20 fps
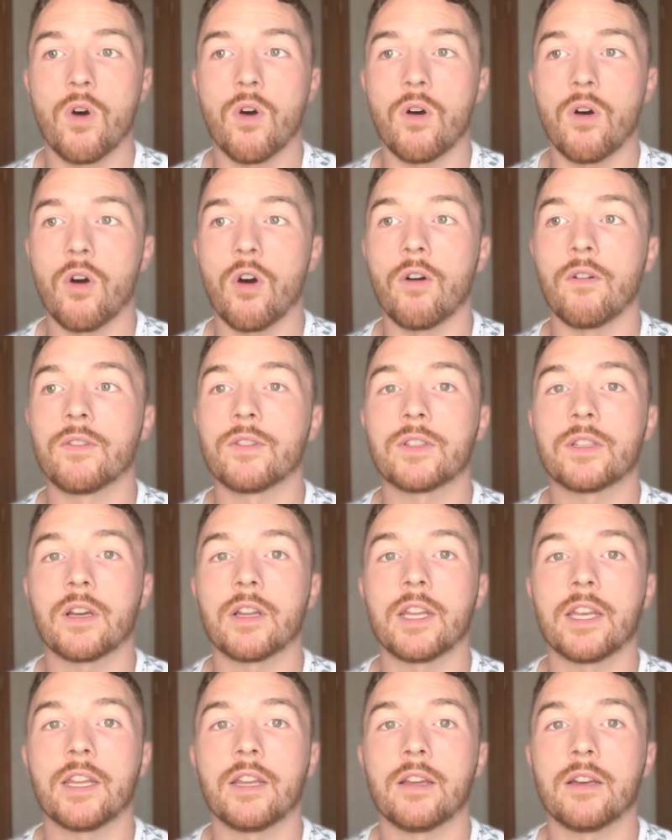All of a
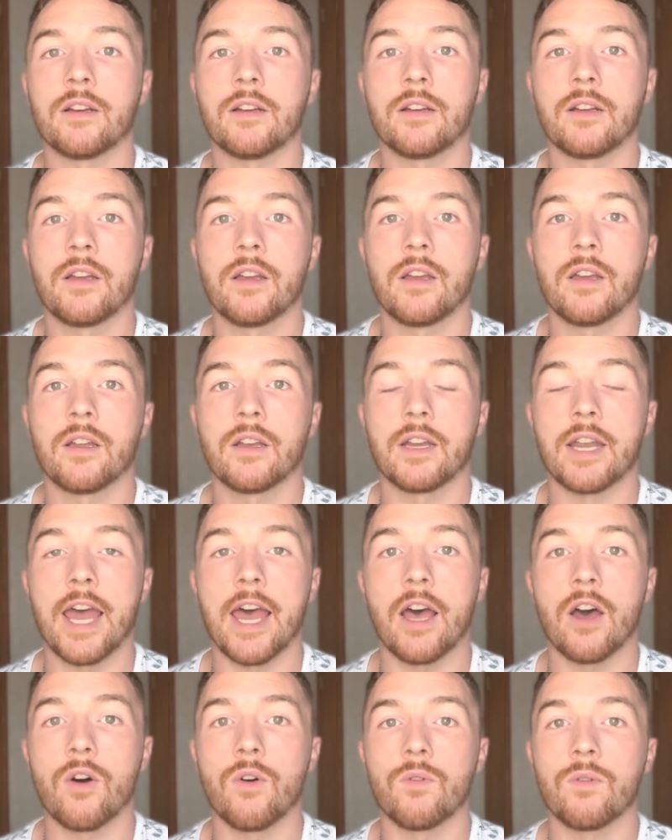sudden,
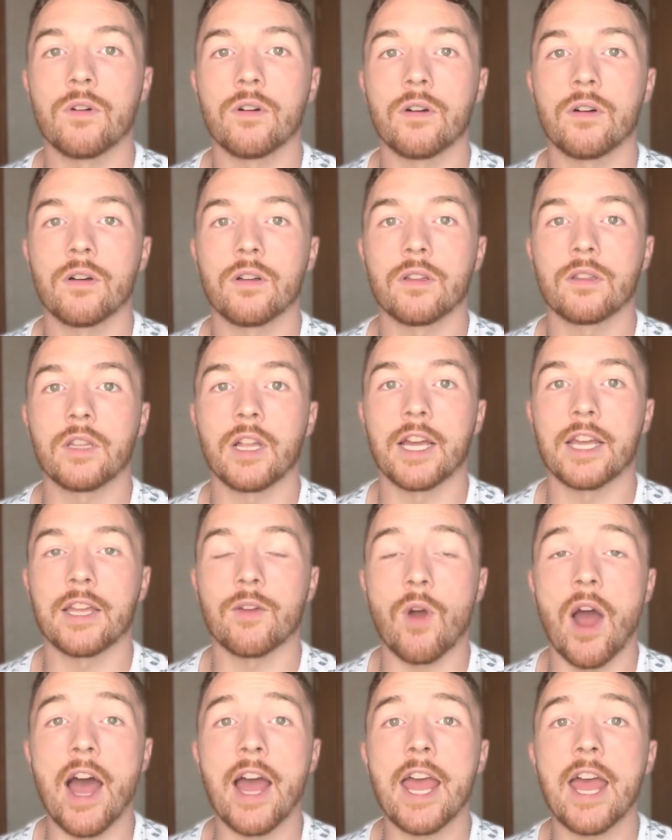now, like,
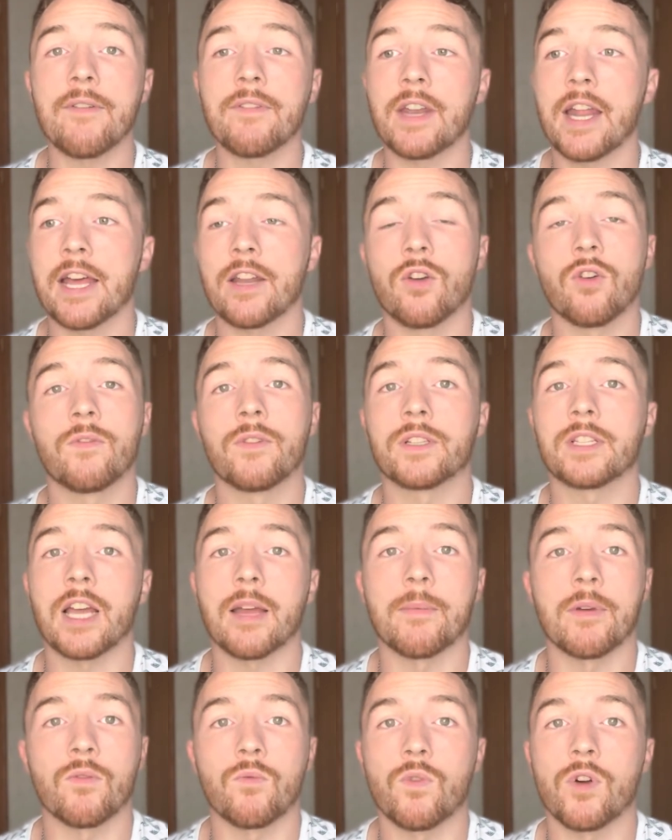I haven't had
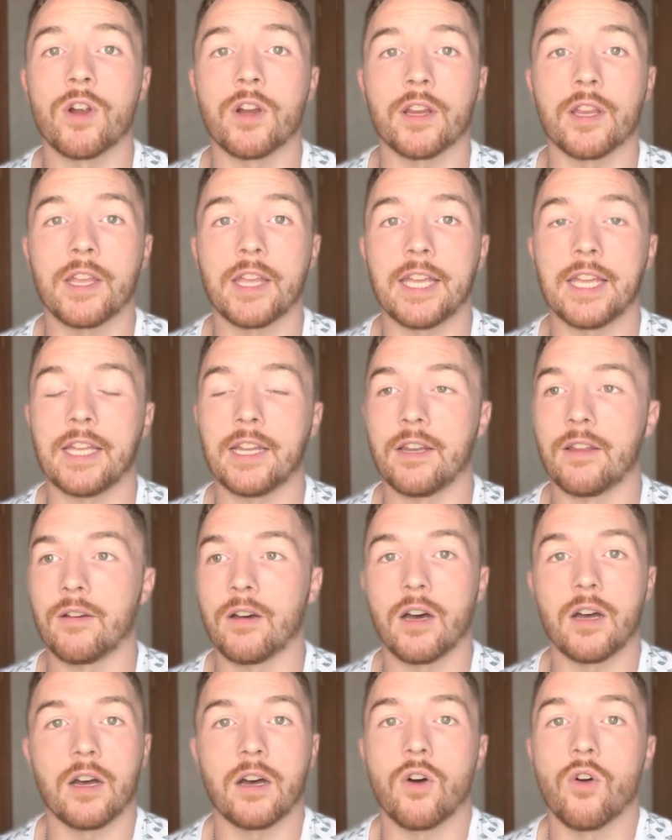overtime at work in
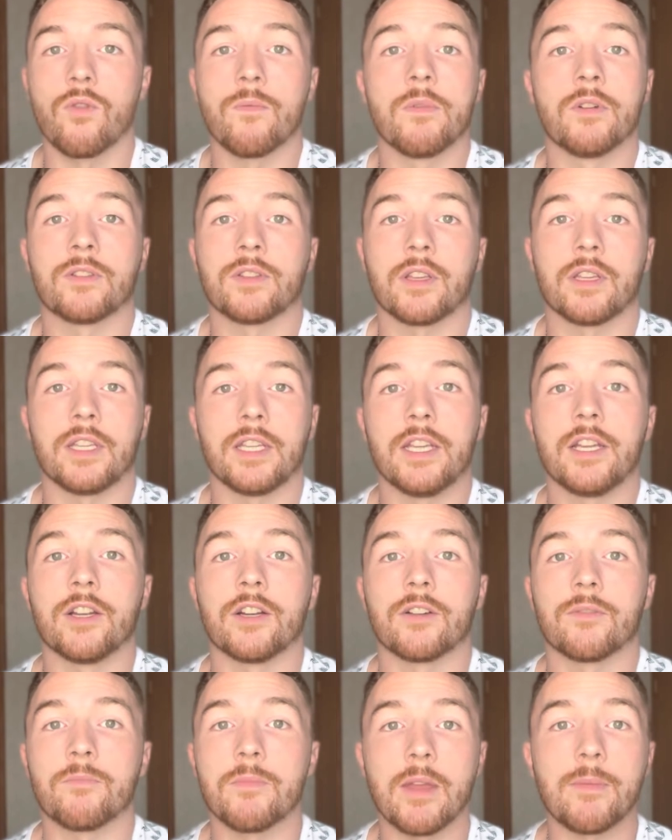almost a
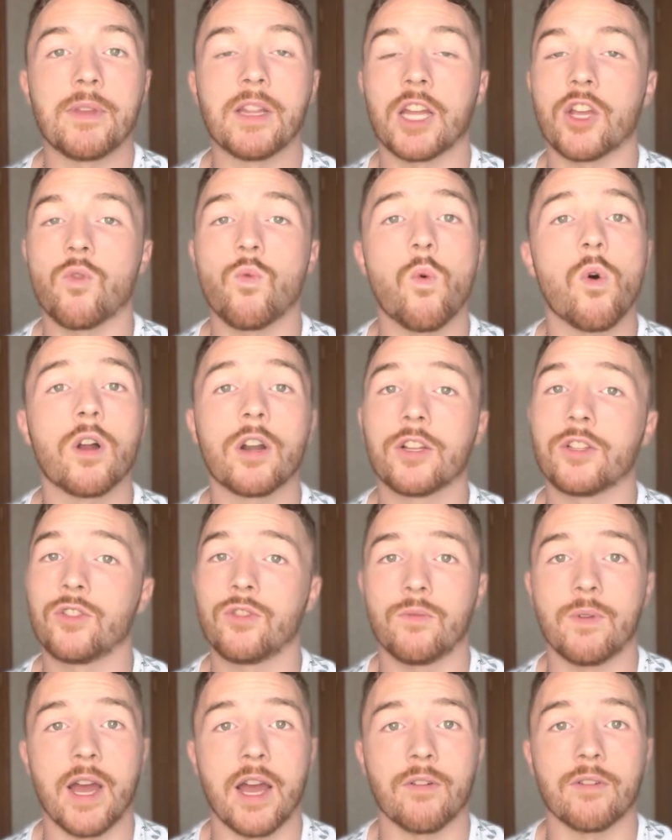year, maybe like 1 or
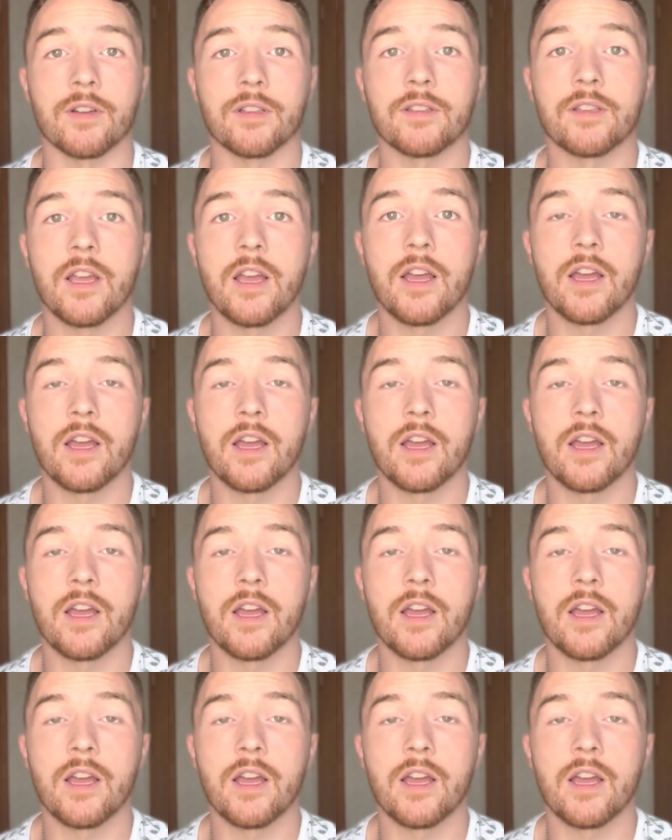2 hours.